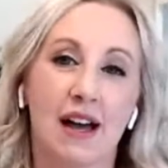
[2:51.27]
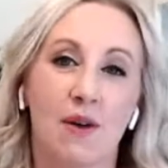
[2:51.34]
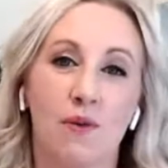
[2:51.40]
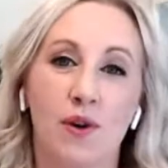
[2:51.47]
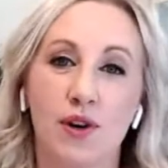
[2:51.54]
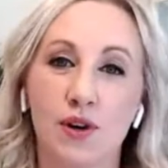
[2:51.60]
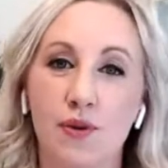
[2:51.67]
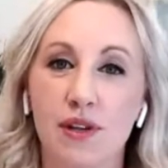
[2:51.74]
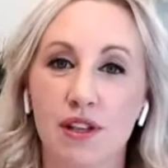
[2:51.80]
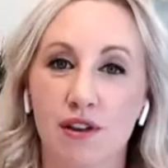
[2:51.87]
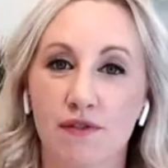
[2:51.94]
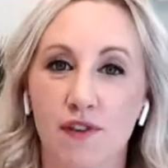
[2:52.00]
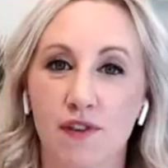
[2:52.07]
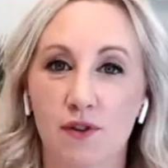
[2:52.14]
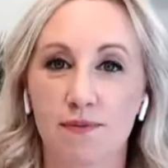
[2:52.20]
Renewing their
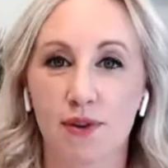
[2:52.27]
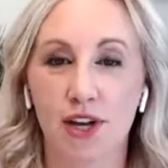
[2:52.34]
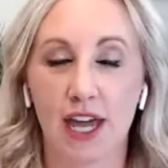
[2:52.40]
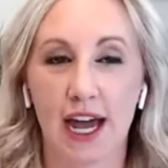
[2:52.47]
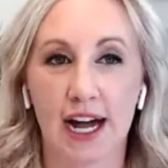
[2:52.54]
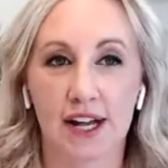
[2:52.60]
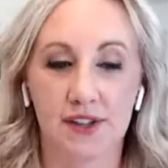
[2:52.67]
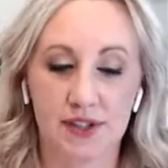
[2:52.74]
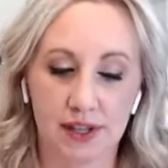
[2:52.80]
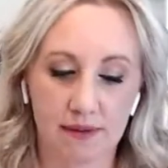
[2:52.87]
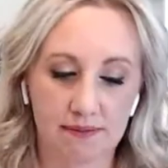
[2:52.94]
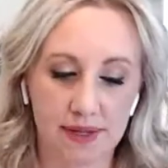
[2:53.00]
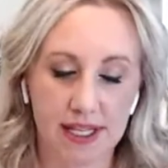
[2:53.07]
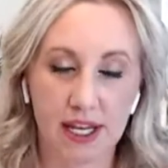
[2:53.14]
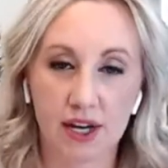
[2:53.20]
phone book ads.
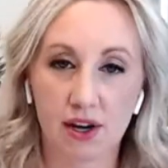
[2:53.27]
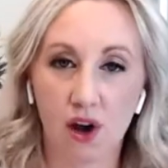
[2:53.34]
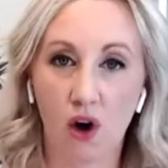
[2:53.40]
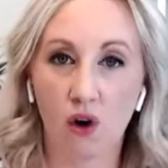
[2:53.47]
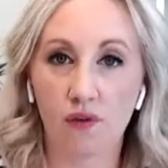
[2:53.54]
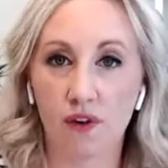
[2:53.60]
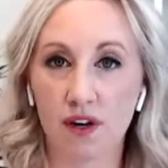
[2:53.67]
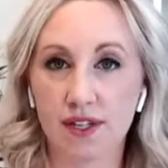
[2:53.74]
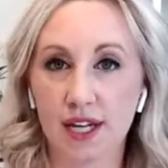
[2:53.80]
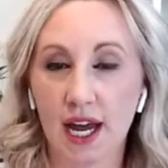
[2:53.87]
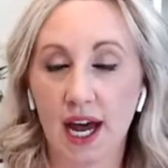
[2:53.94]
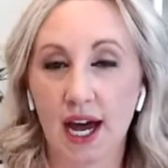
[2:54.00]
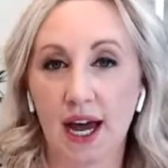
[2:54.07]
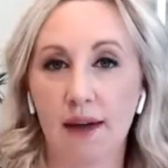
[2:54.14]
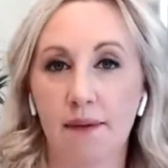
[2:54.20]
But then over
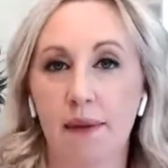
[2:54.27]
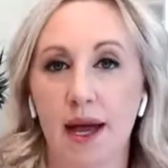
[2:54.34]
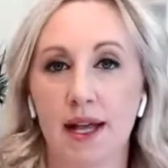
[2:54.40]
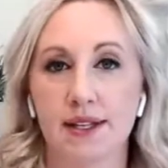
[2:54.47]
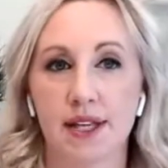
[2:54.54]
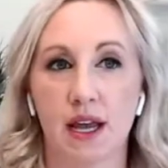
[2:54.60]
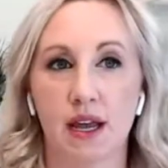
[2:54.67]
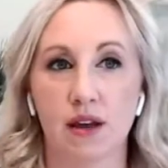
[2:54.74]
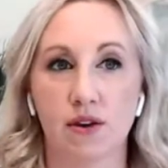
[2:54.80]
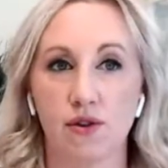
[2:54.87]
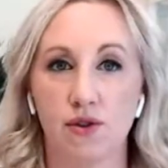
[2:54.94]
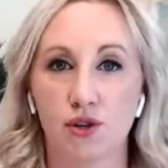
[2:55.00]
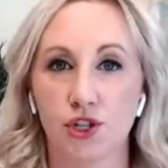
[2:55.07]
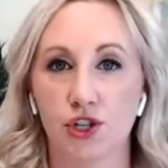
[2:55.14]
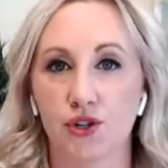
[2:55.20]
time, as I
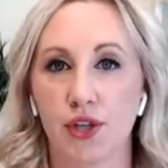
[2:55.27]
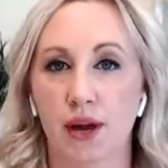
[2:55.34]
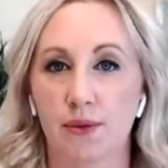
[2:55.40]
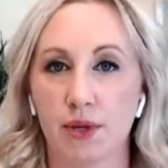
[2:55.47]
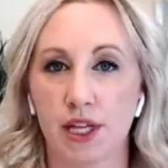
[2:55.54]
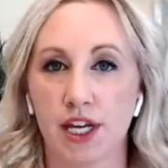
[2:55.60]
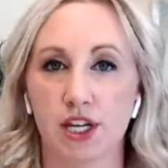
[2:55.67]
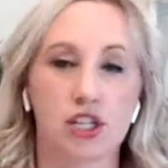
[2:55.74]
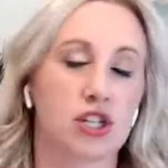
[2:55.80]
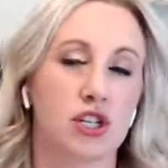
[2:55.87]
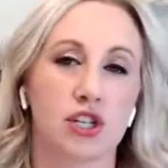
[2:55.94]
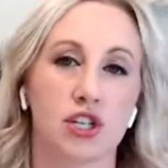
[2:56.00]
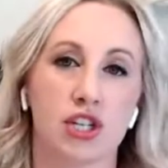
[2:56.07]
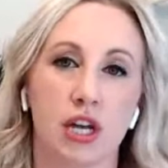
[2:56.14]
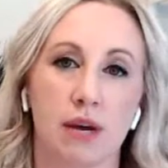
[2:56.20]
nurtured that
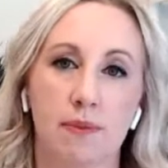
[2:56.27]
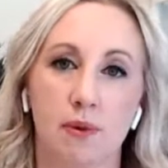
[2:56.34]
relationship,